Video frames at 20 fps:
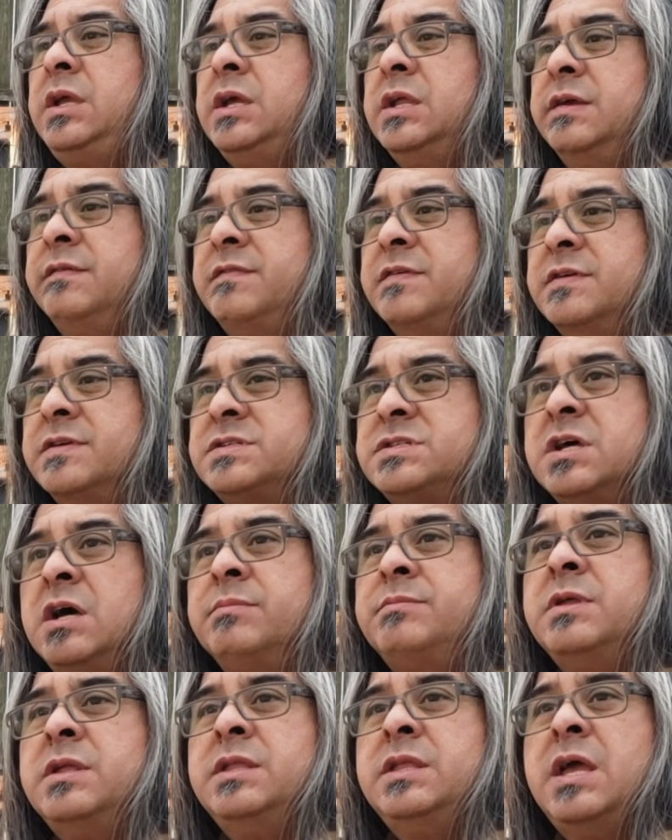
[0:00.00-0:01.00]
And if it's
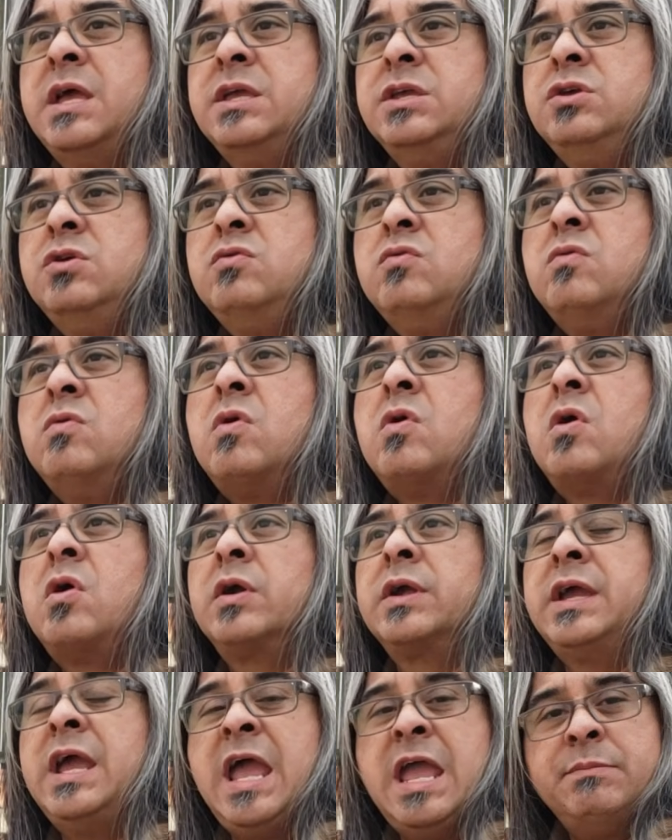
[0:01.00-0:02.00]
something that you
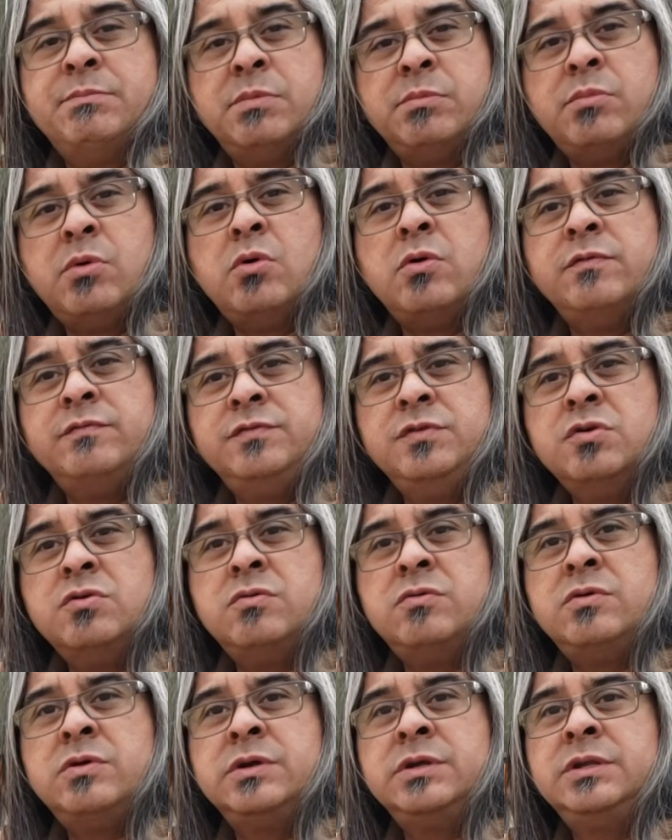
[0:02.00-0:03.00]
are capable of
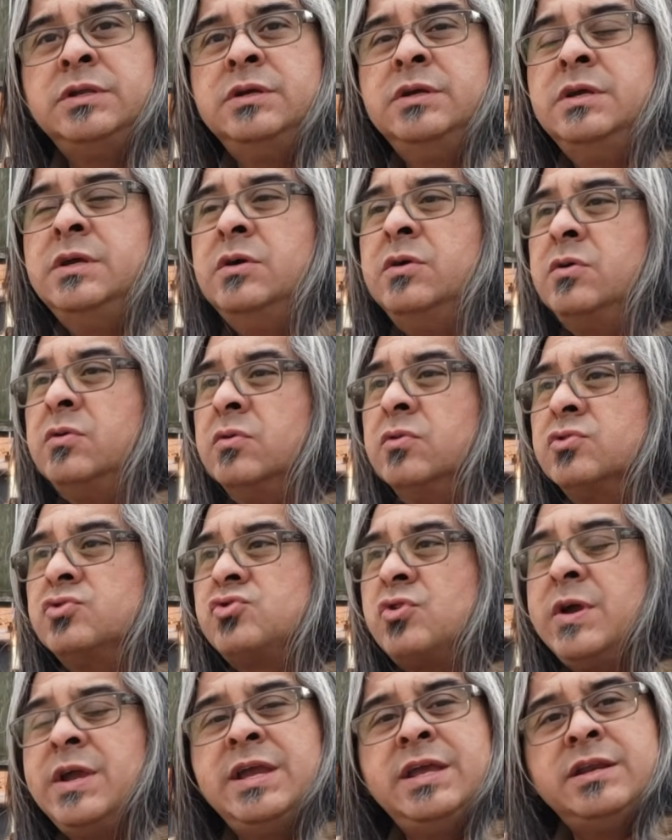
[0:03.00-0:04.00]
doing or
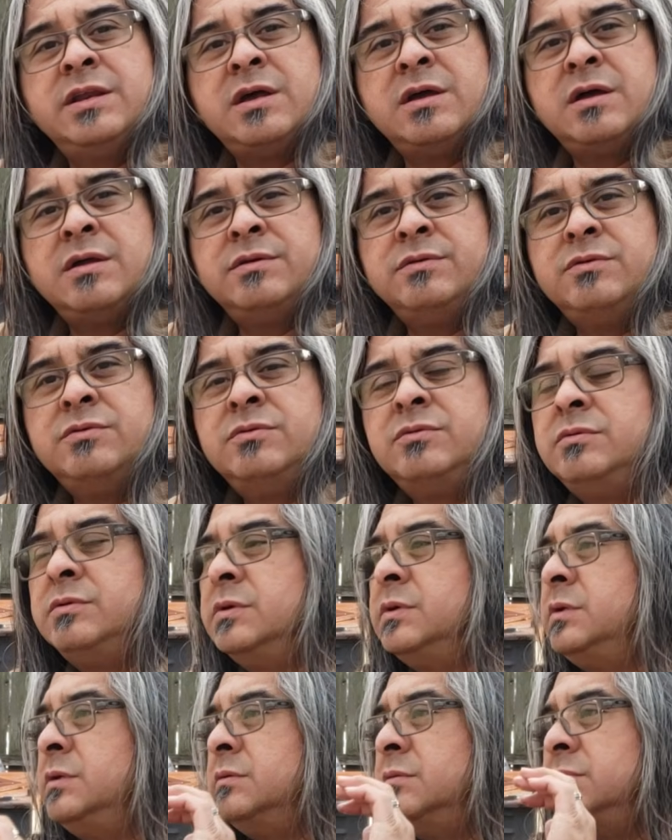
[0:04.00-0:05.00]
trained on
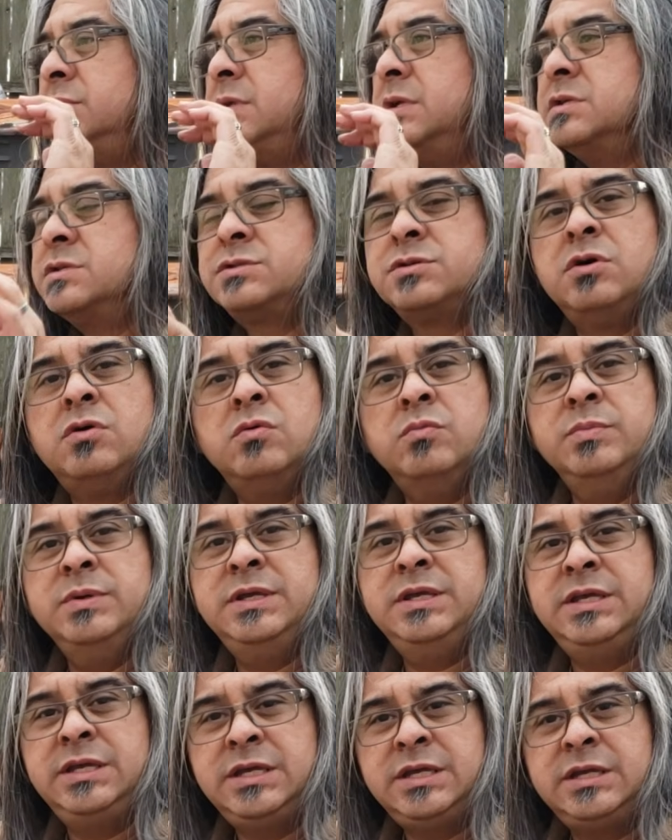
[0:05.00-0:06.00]
doing, then so
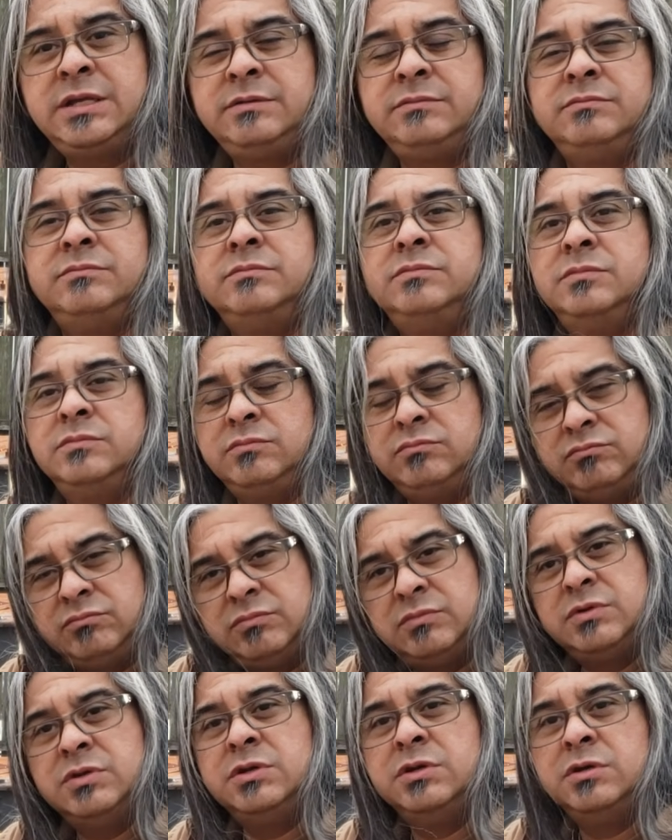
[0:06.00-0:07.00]
be it.
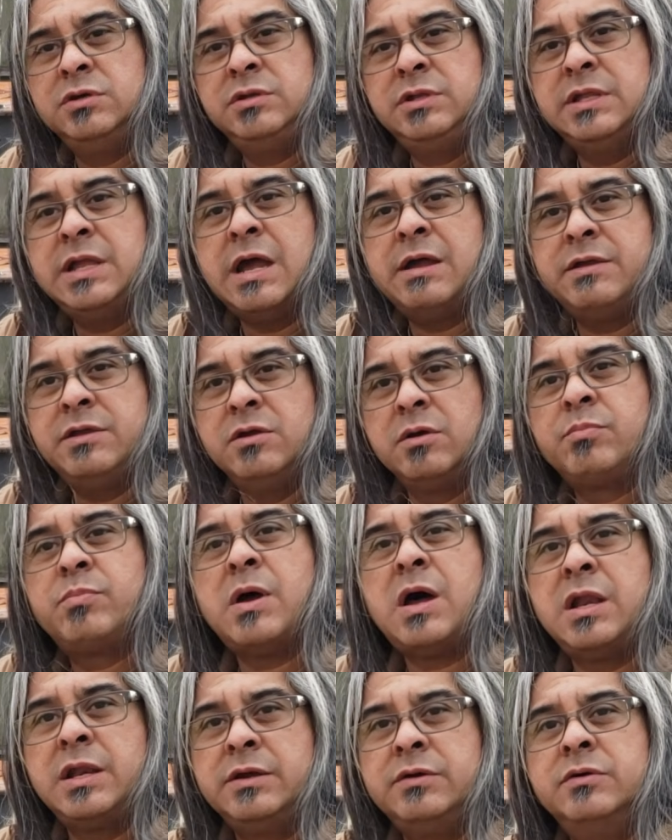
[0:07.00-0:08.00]
You're
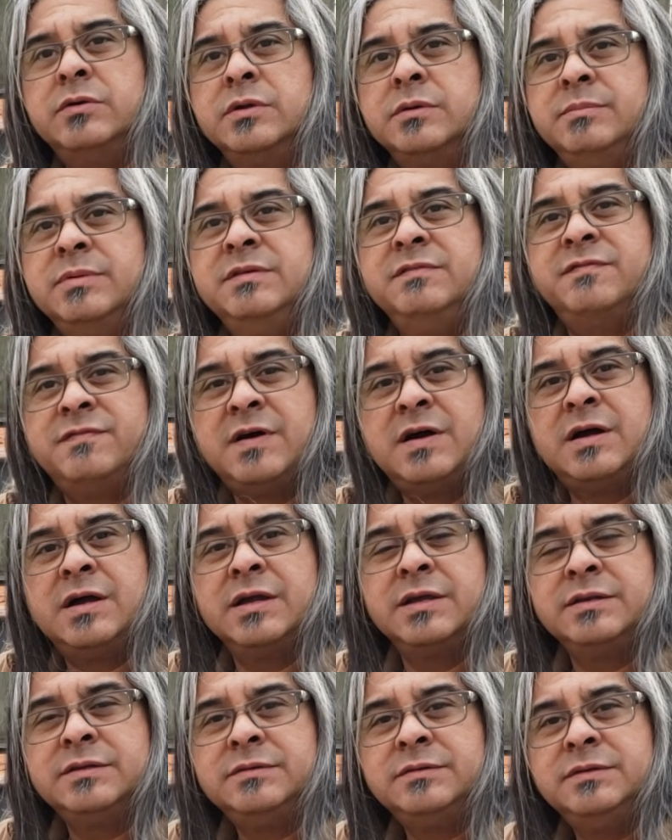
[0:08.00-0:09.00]
probably going to be
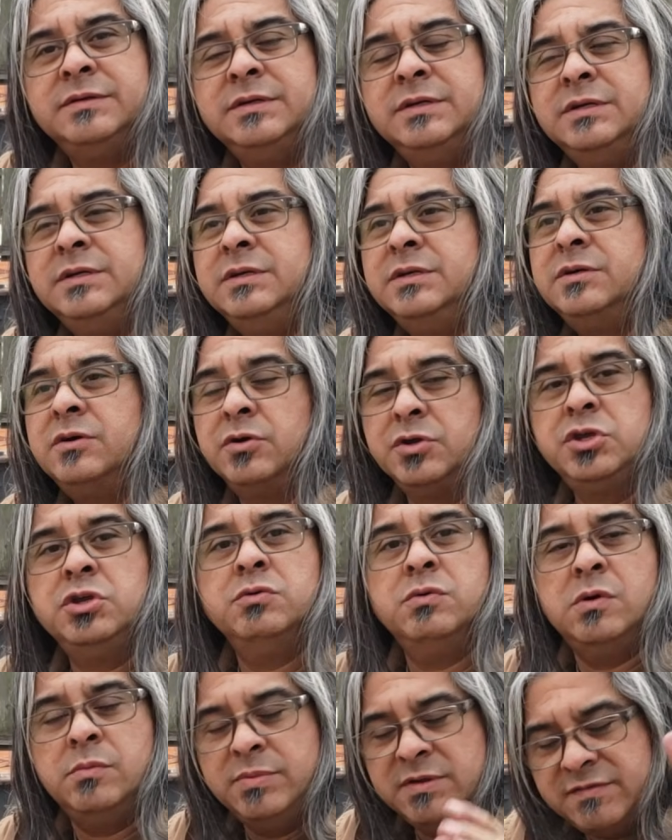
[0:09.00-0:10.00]
fine, or
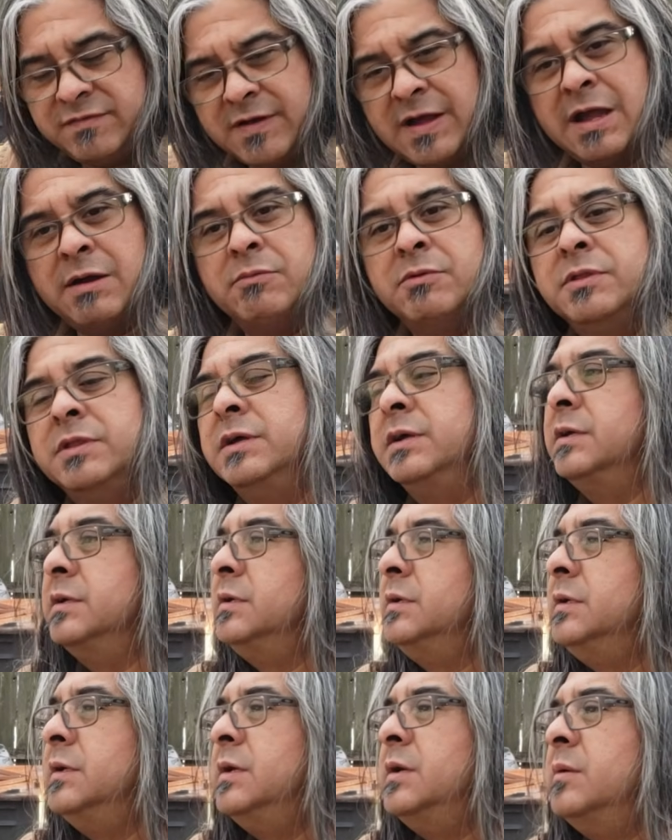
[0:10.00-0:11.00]
you will be fine with it.
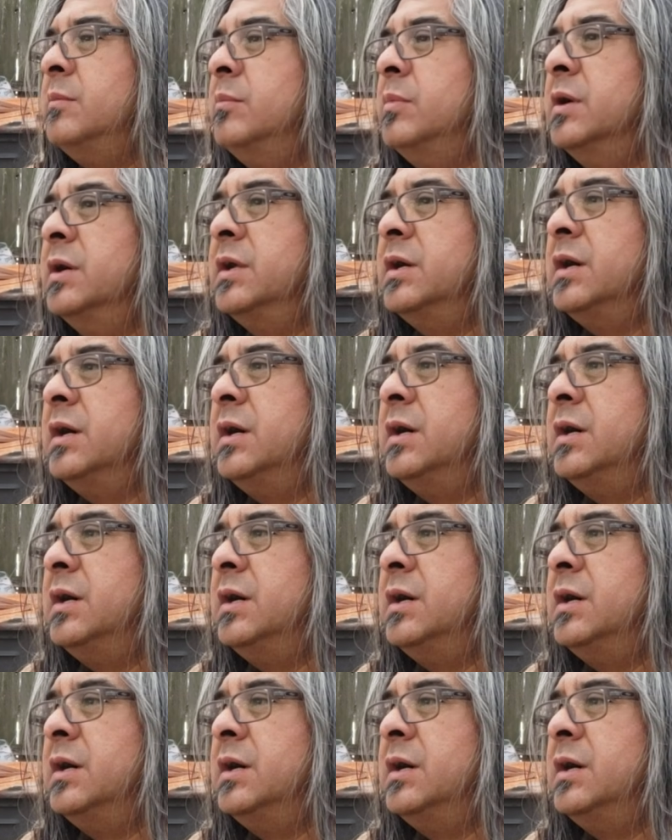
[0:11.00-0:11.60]
But